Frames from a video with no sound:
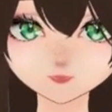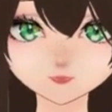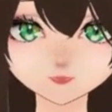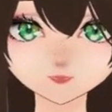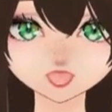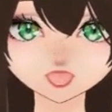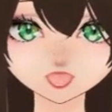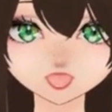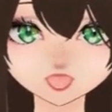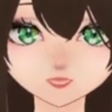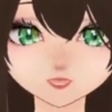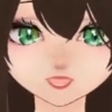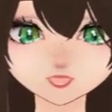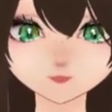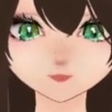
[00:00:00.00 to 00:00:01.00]
Um
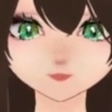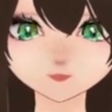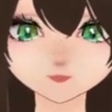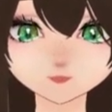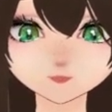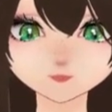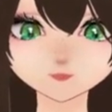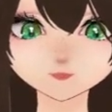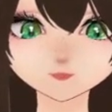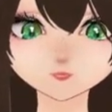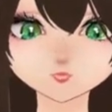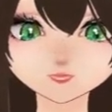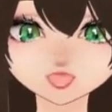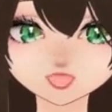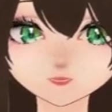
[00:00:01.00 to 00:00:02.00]
to
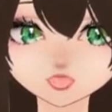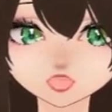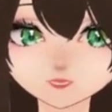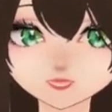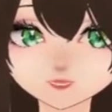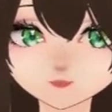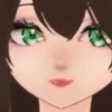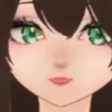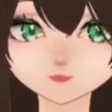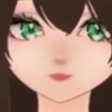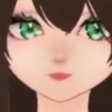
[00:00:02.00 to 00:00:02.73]
my knowledge,